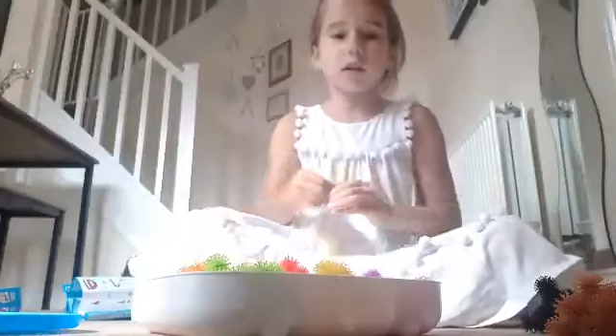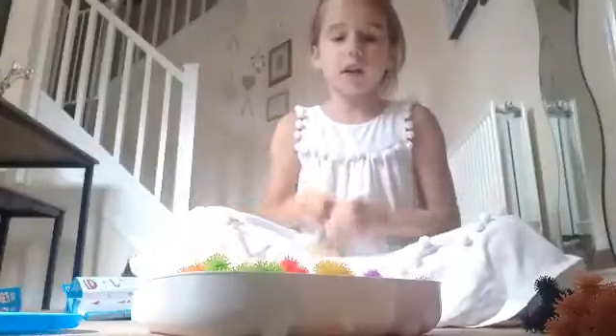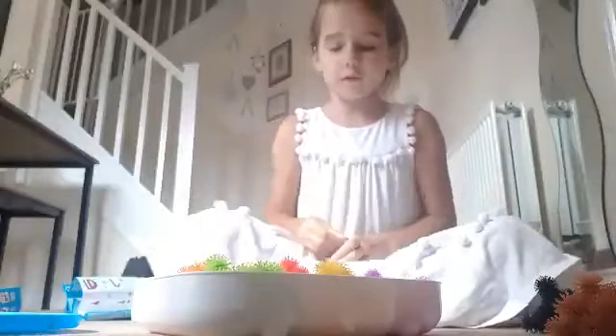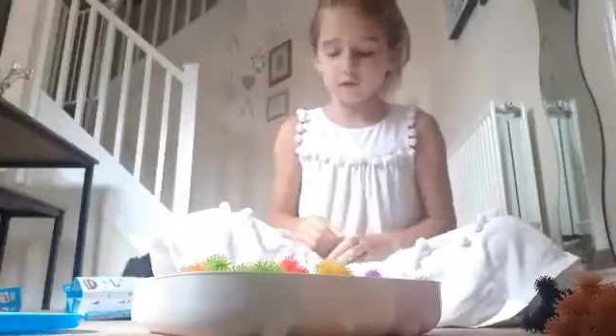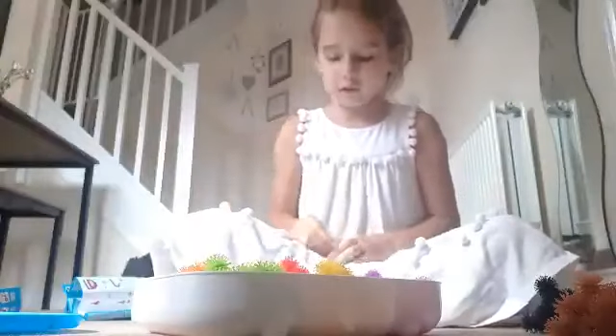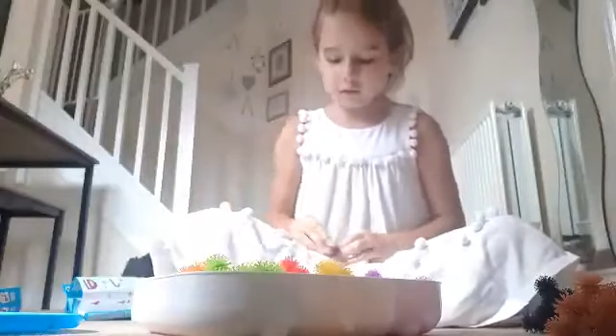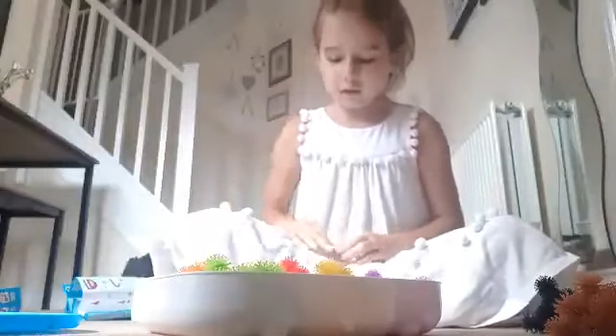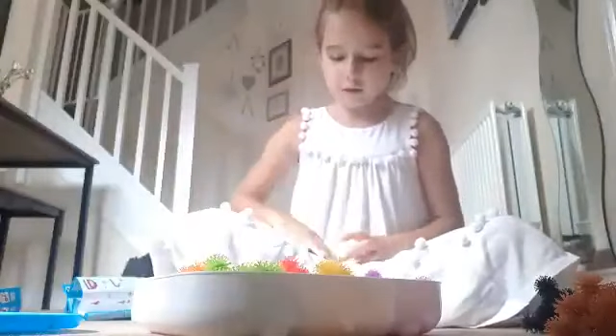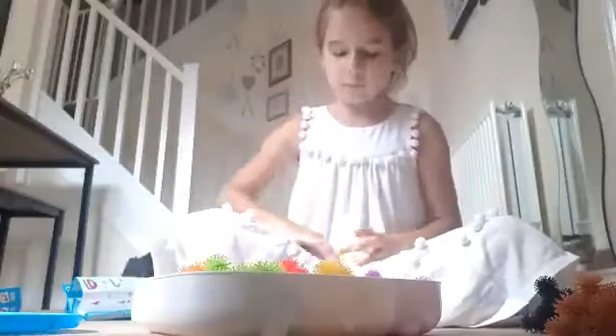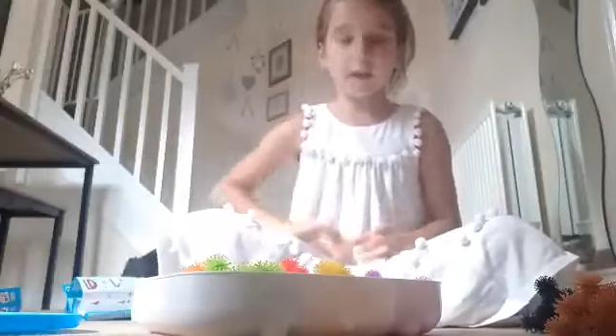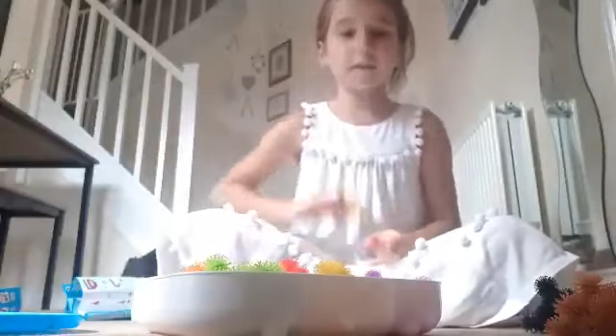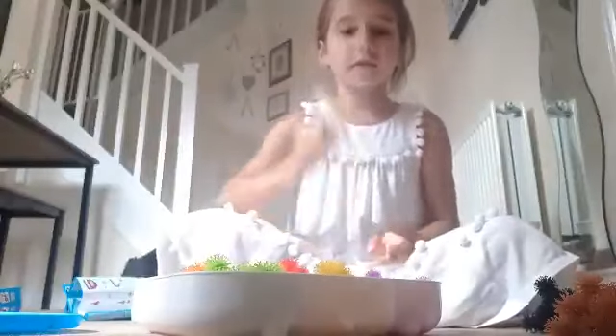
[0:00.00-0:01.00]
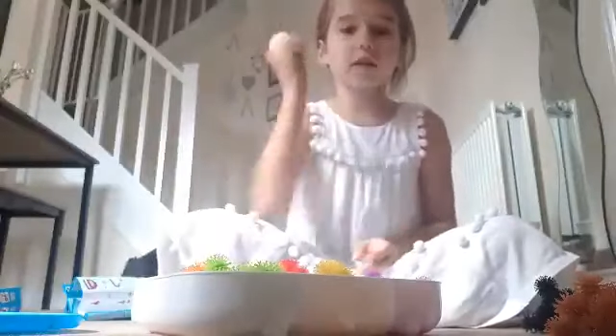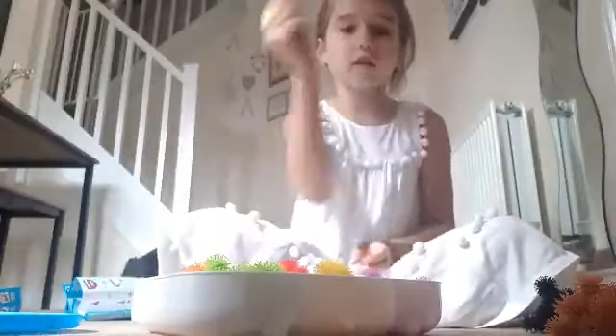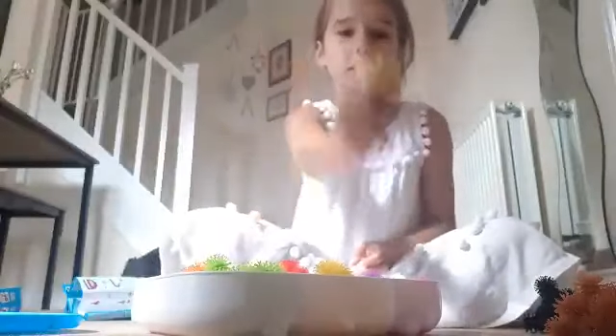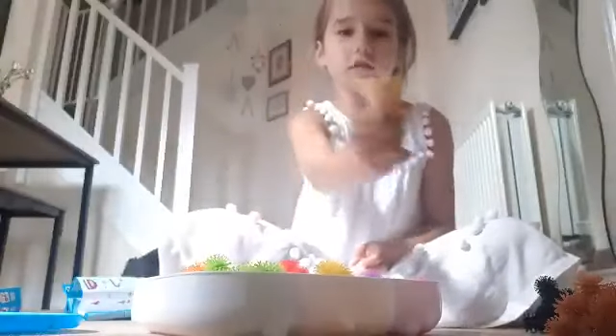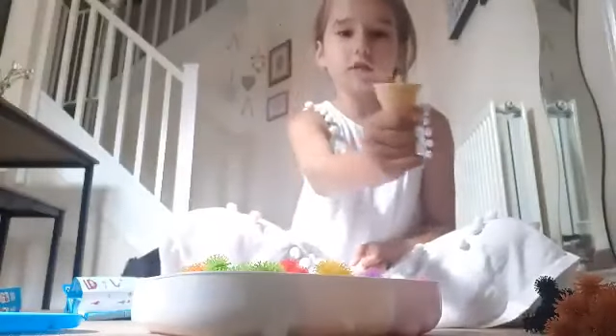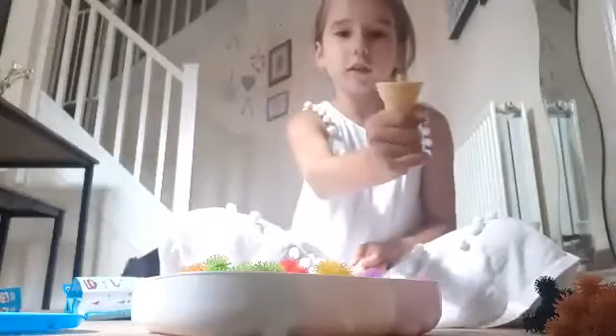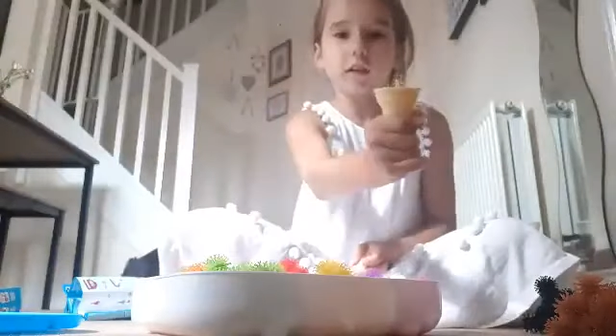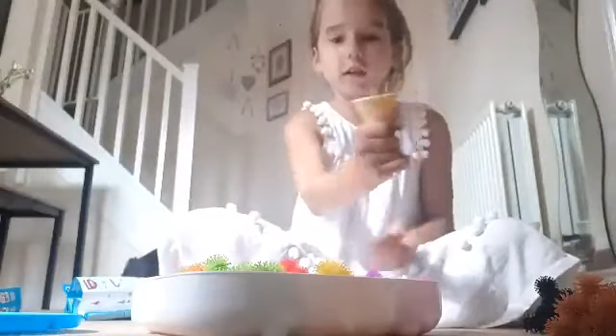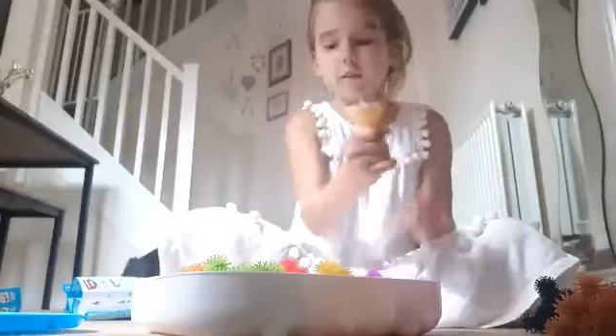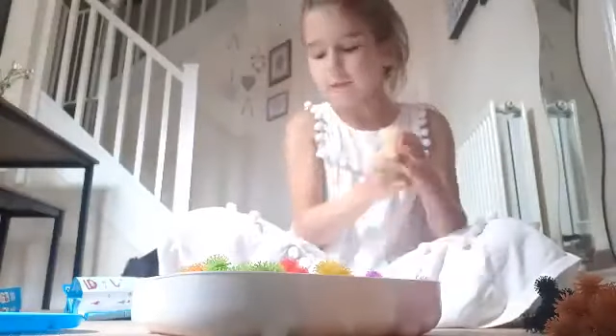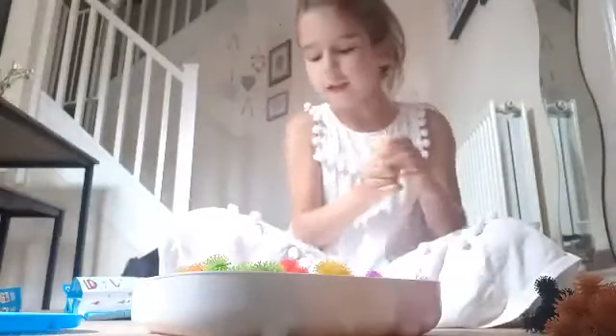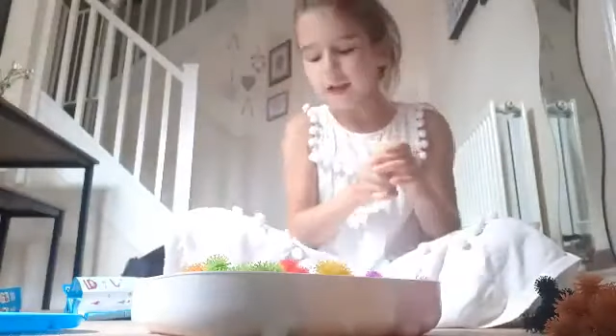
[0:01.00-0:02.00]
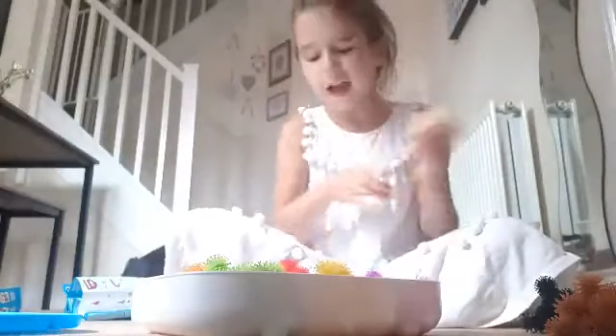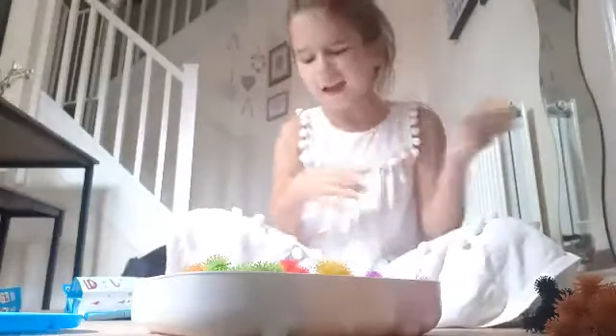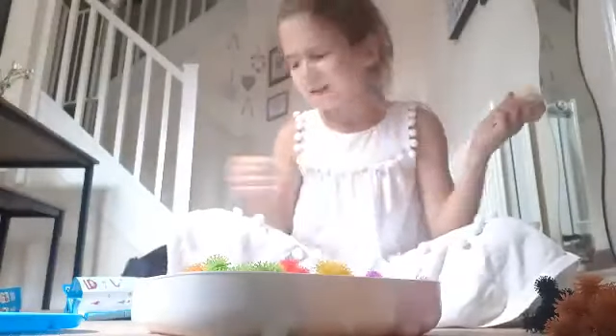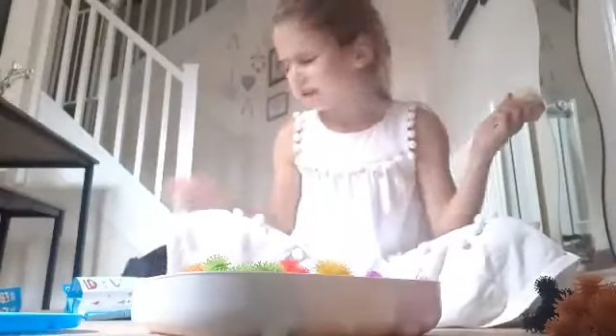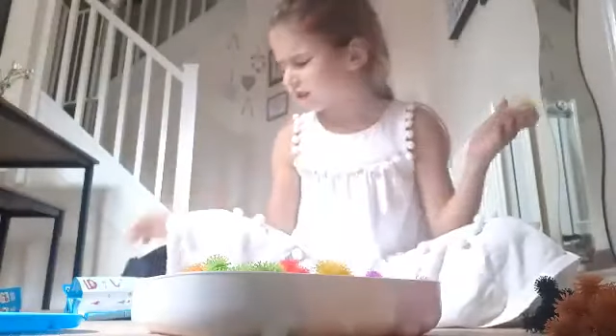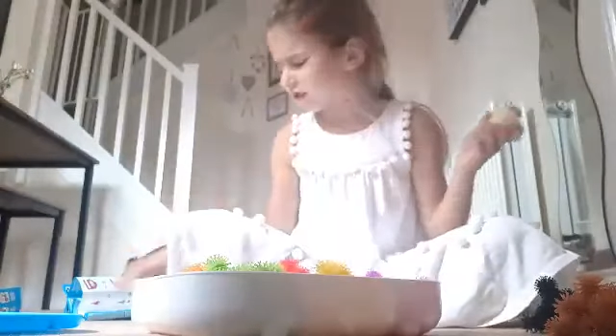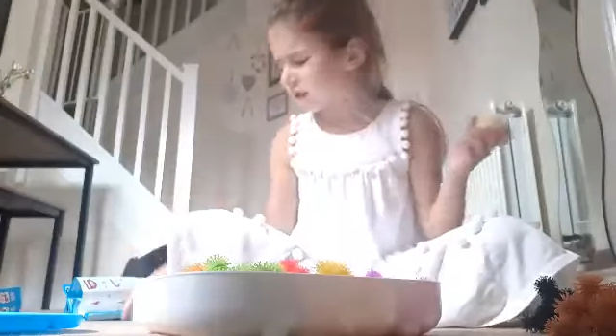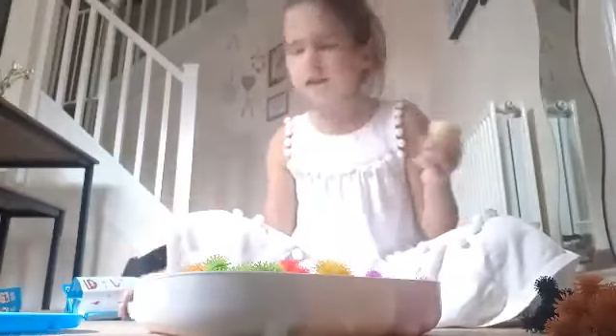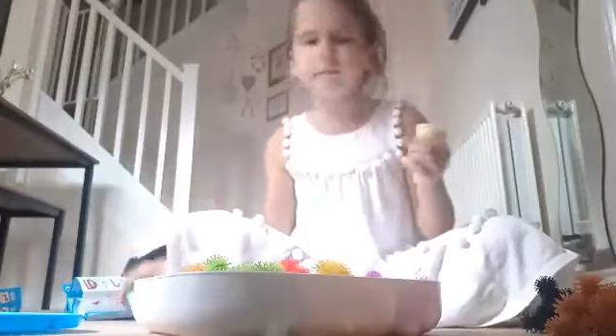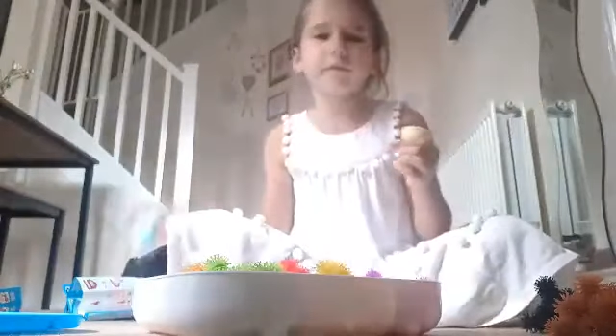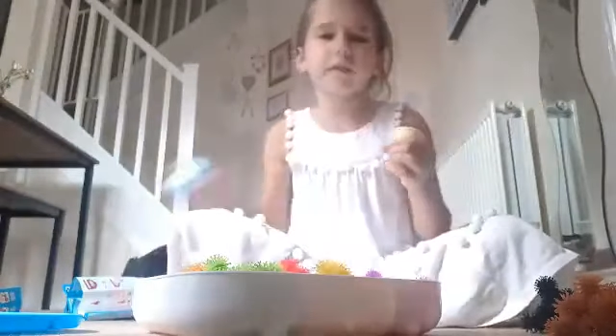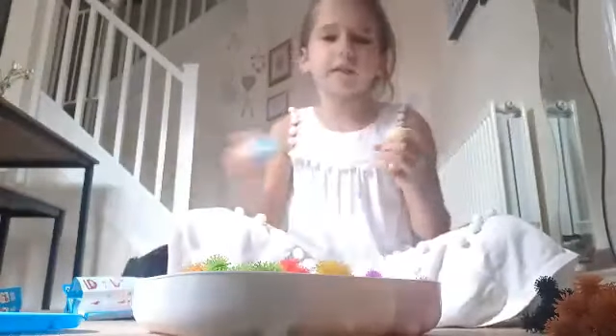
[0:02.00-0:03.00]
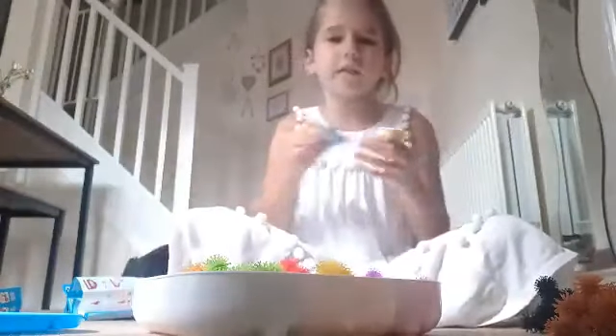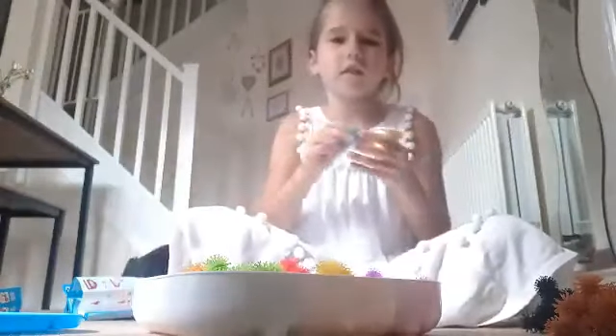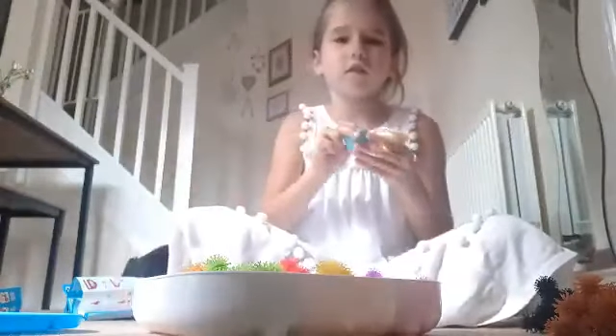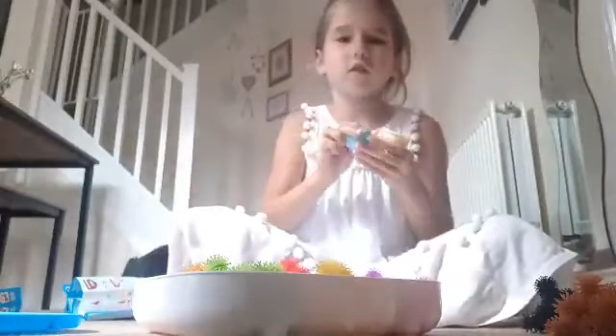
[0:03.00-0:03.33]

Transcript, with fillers: now in a time lapse because can make ice creams,